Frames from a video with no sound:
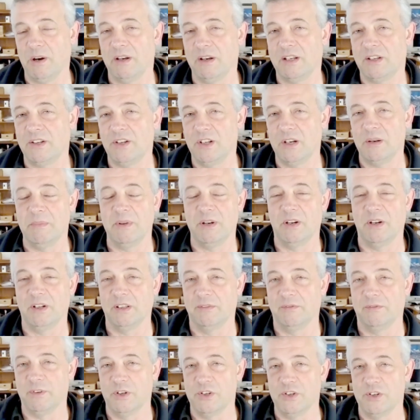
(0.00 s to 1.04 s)
It could have been on the
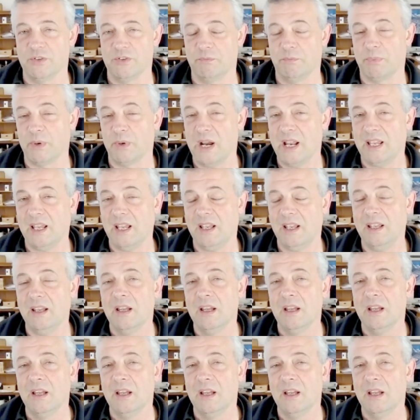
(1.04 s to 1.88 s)
verge of breaking,